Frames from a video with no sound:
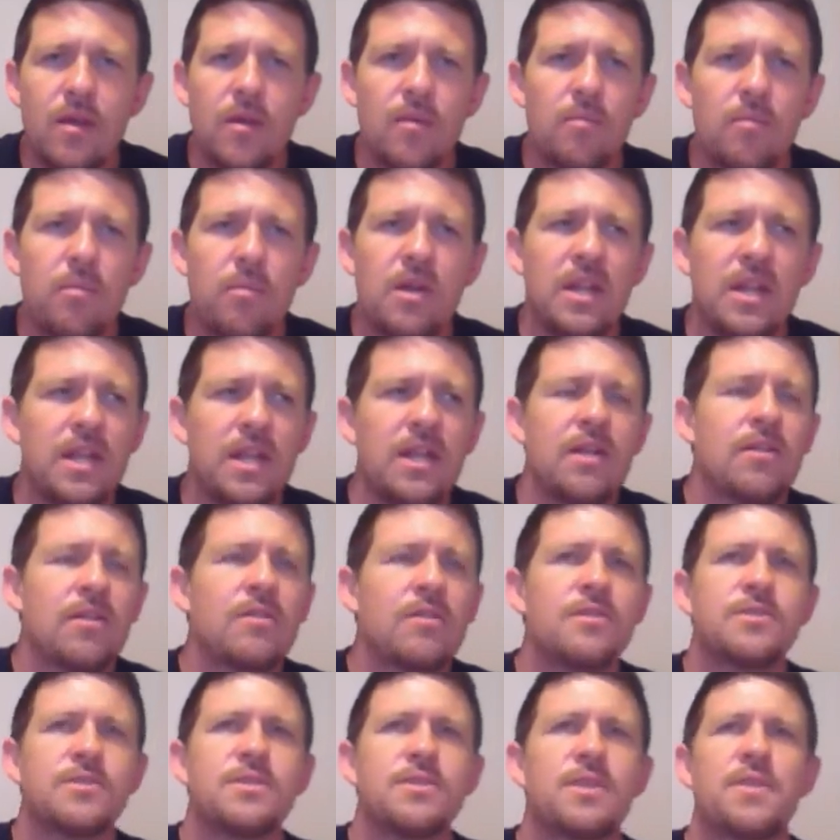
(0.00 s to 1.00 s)
But
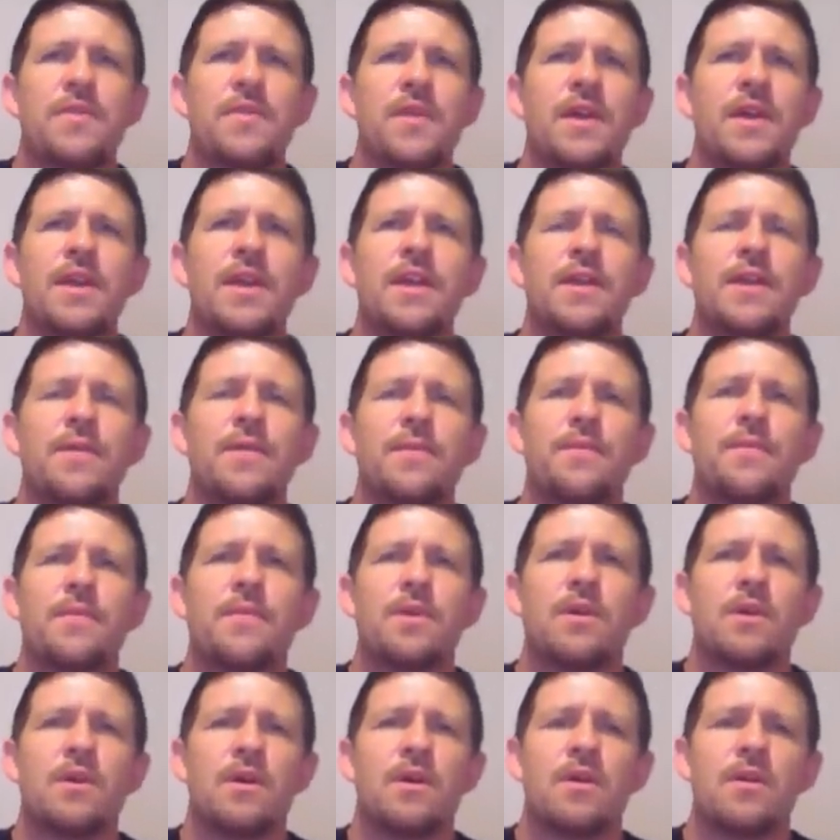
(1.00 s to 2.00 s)
here's the thing
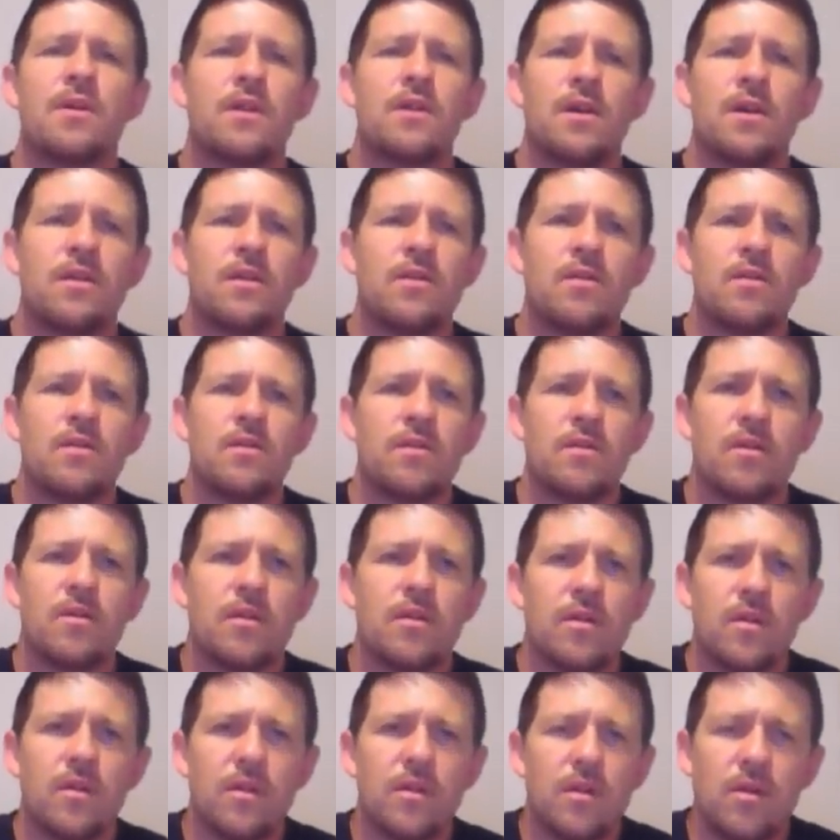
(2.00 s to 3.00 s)
under
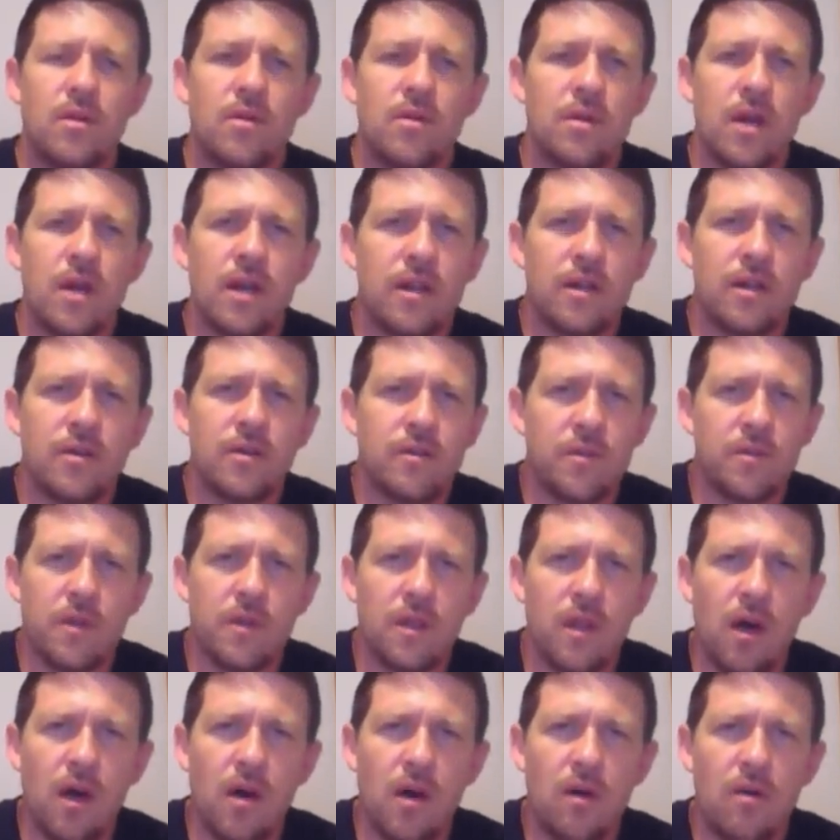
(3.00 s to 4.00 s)
uh, you're not under the
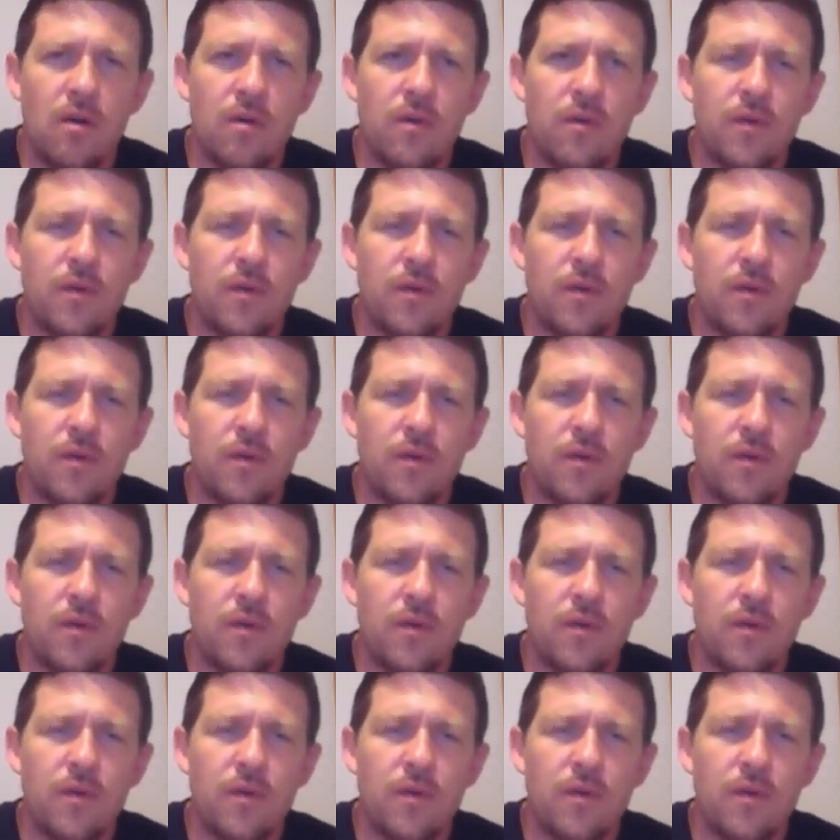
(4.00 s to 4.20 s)
law